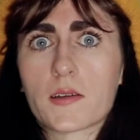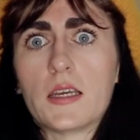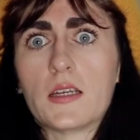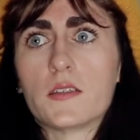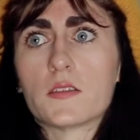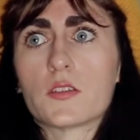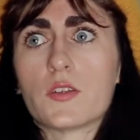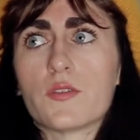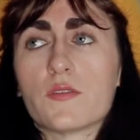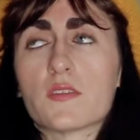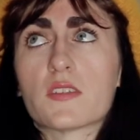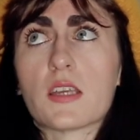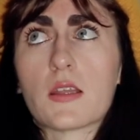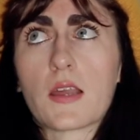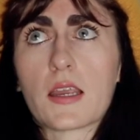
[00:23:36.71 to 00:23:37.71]
And you can
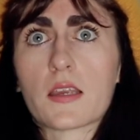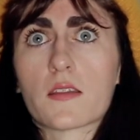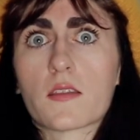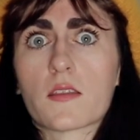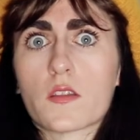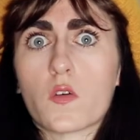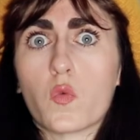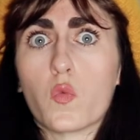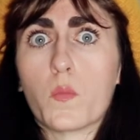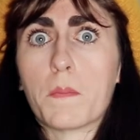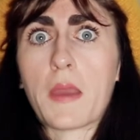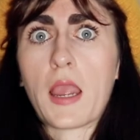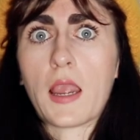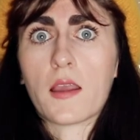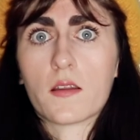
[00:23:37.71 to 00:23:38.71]
see like the
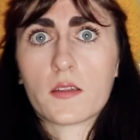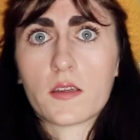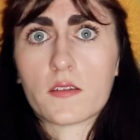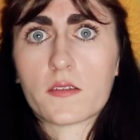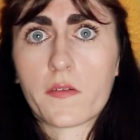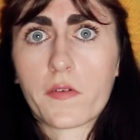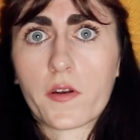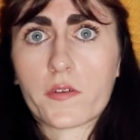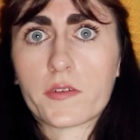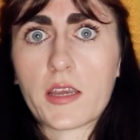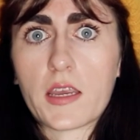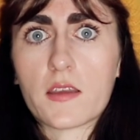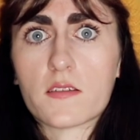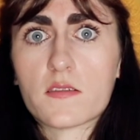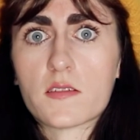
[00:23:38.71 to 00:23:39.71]
paleness of her
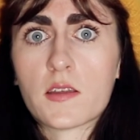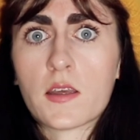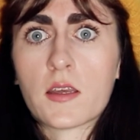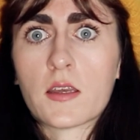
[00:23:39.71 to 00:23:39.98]
face